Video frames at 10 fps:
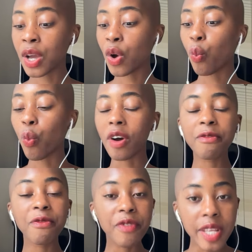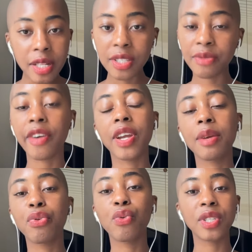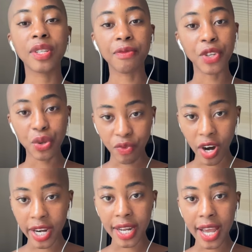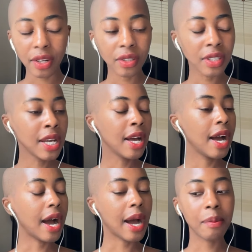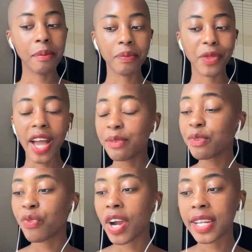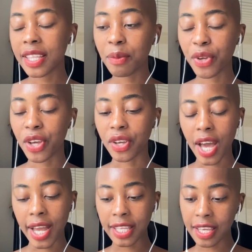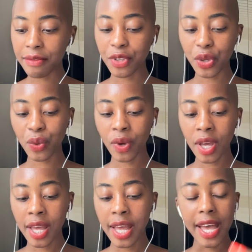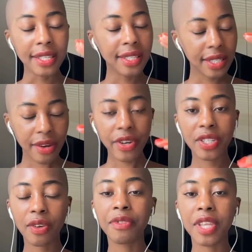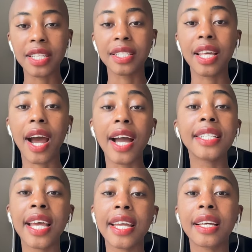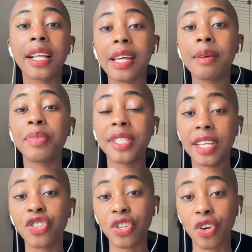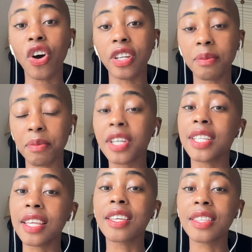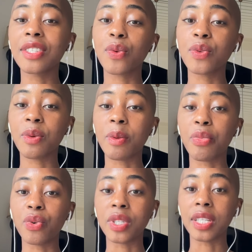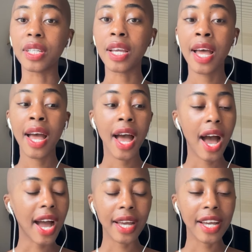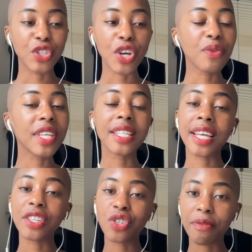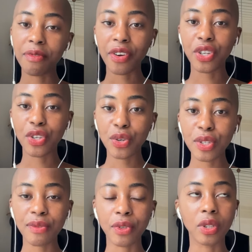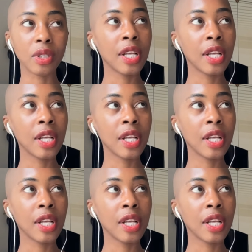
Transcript: what feels very important for you right now. Um, I even write in the book, I give you a series of things that I take a clear position on, because I think that's also important. I, I don't think it's actually very useful,